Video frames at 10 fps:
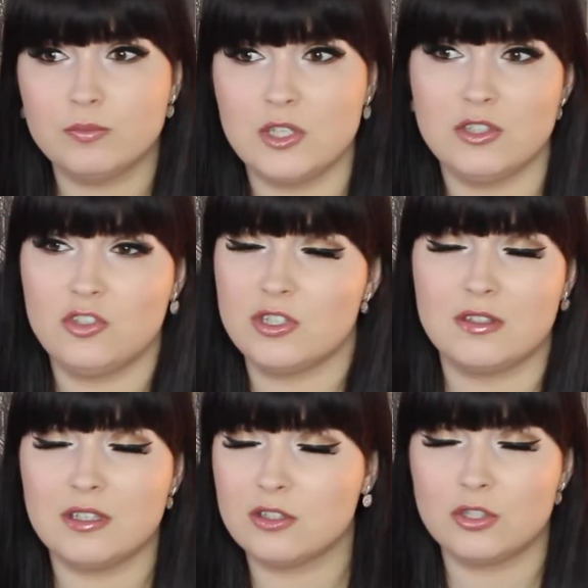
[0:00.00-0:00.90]

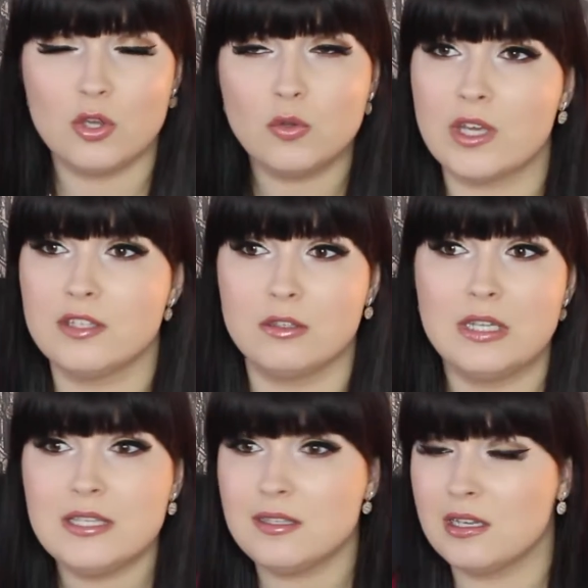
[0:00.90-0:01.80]
it's so nice to
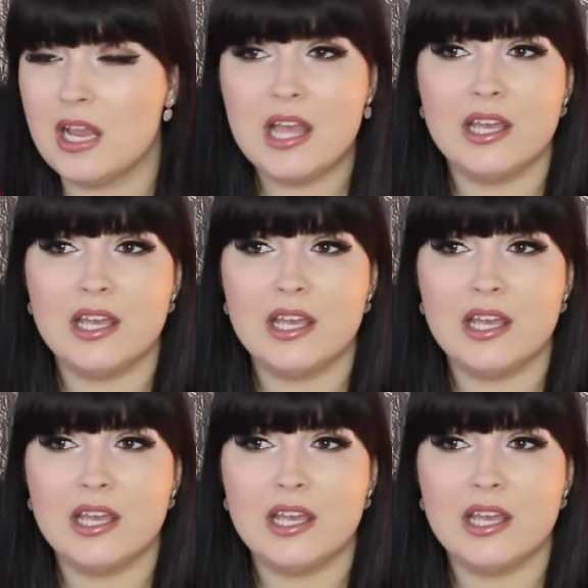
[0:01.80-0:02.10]
listen,